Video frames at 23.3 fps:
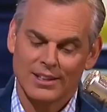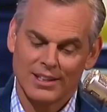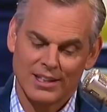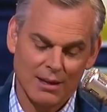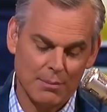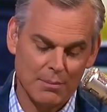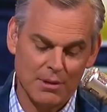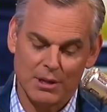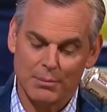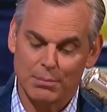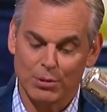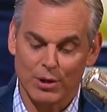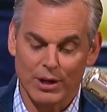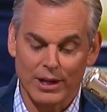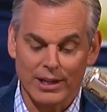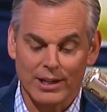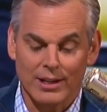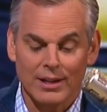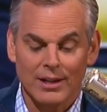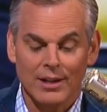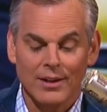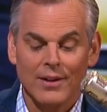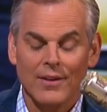Give me a
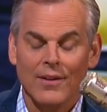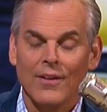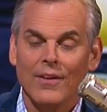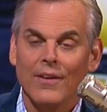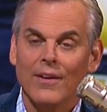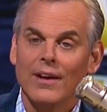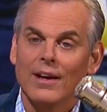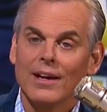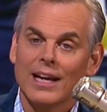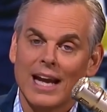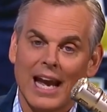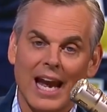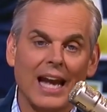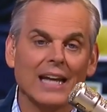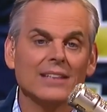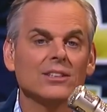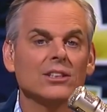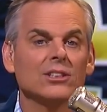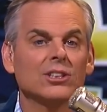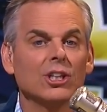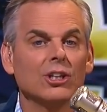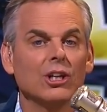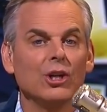break.
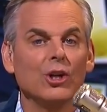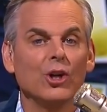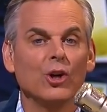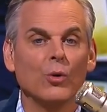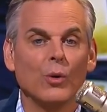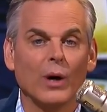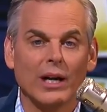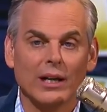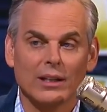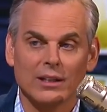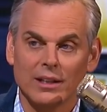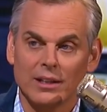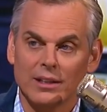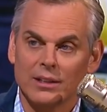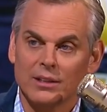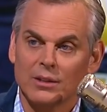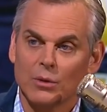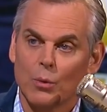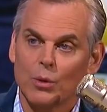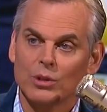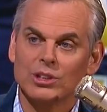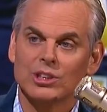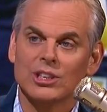Kansas City, New
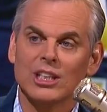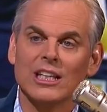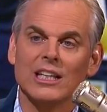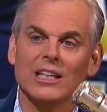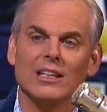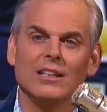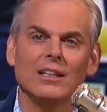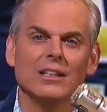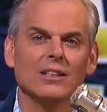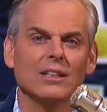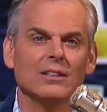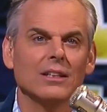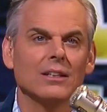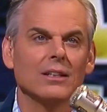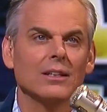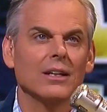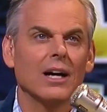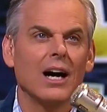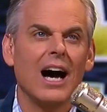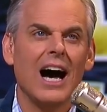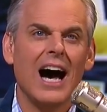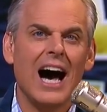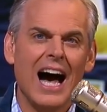England was the
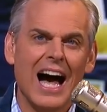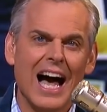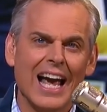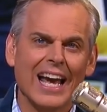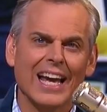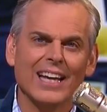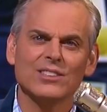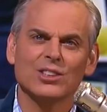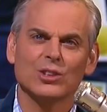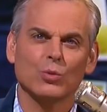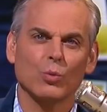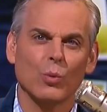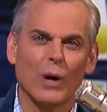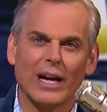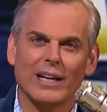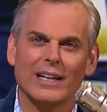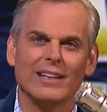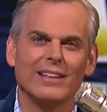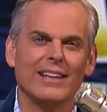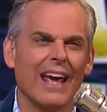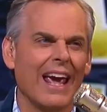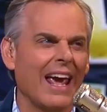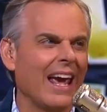highest
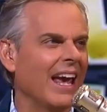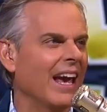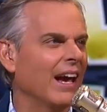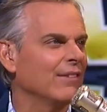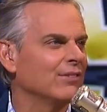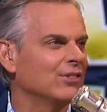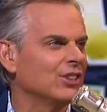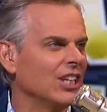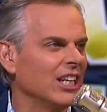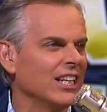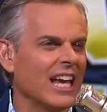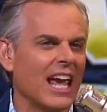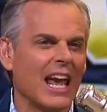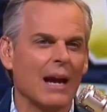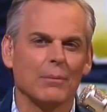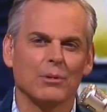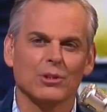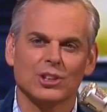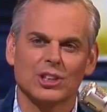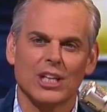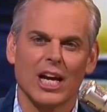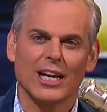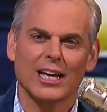rated AFC
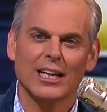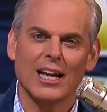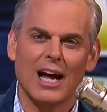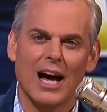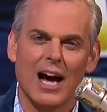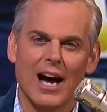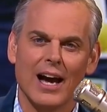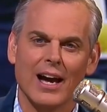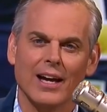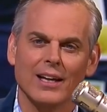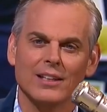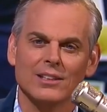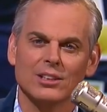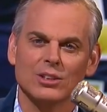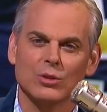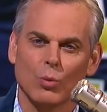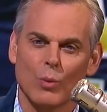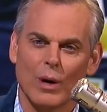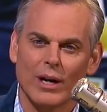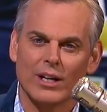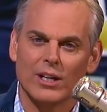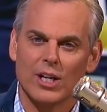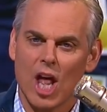game or second highest
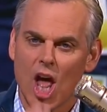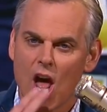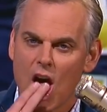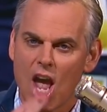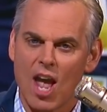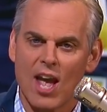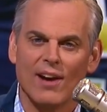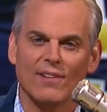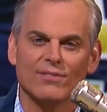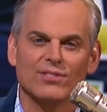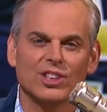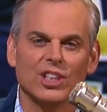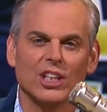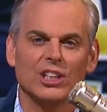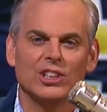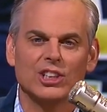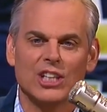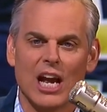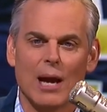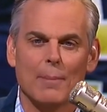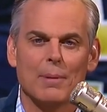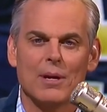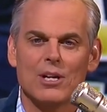rated AFC
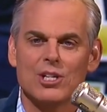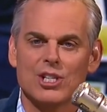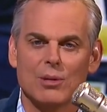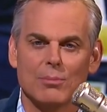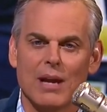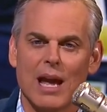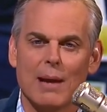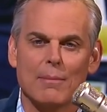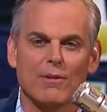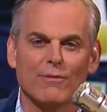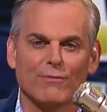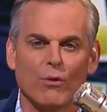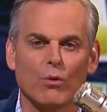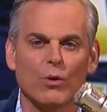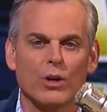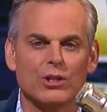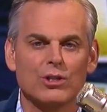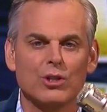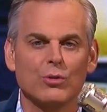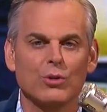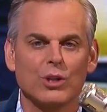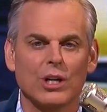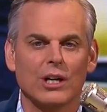championship game in
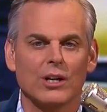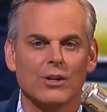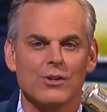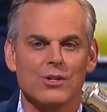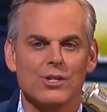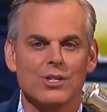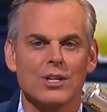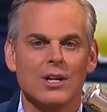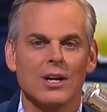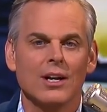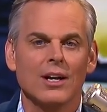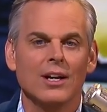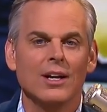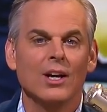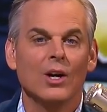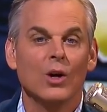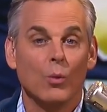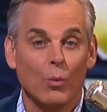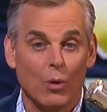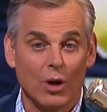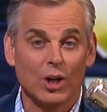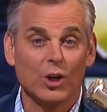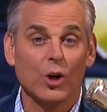42 years.
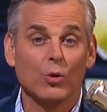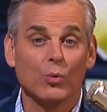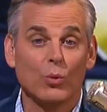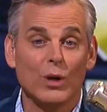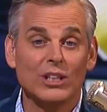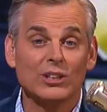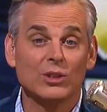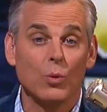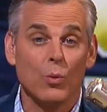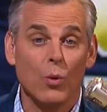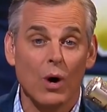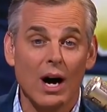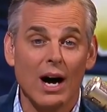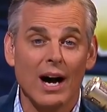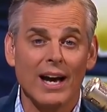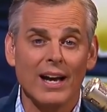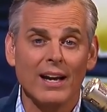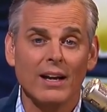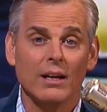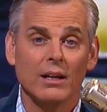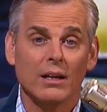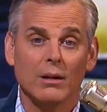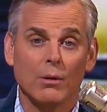Want to know reason
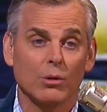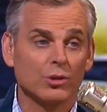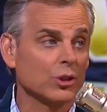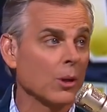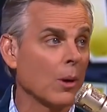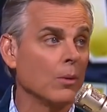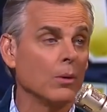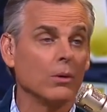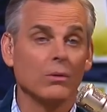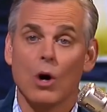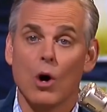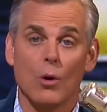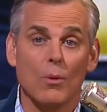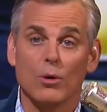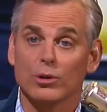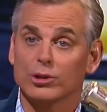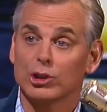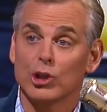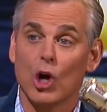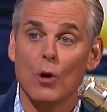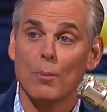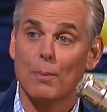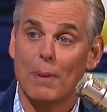why? There was
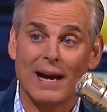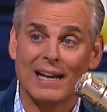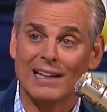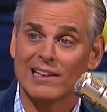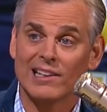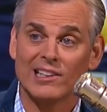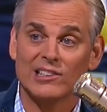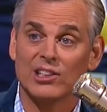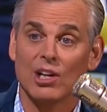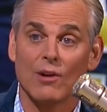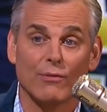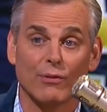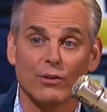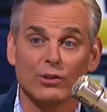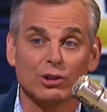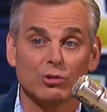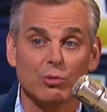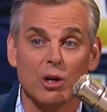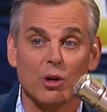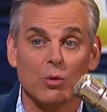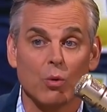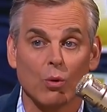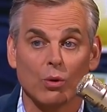almost no penalties in the
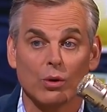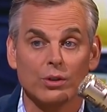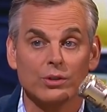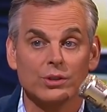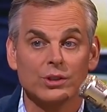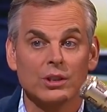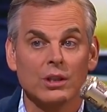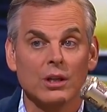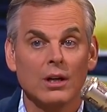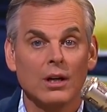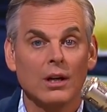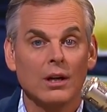first three quarters.